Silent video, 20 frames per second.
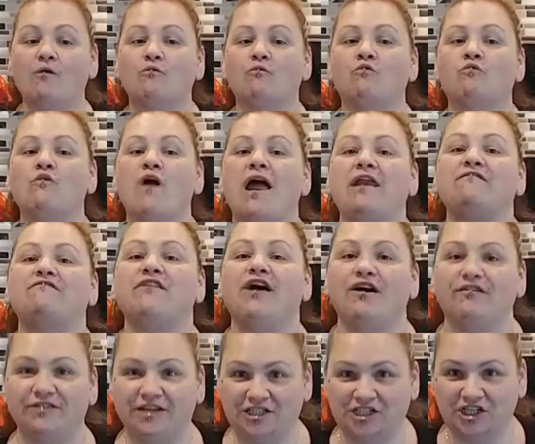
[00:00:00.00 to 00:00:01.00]
Red
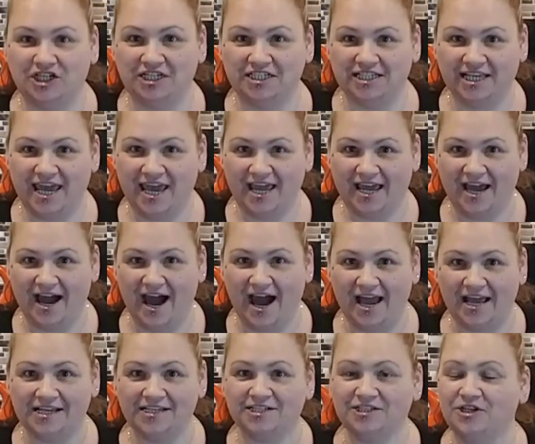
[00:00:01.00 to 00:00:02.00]
velvet cheesecake,
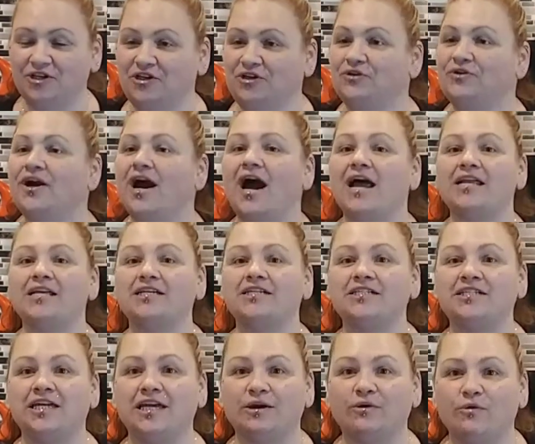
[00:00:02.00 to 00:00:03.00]
guys. So you got to
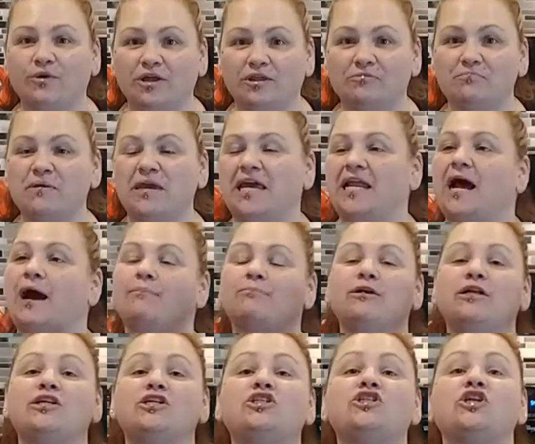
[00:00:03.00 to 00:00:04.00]
stick with me, and I'm
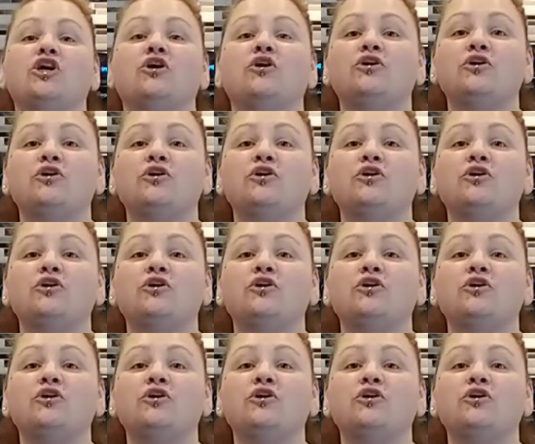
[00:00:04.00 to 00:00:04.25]
going to show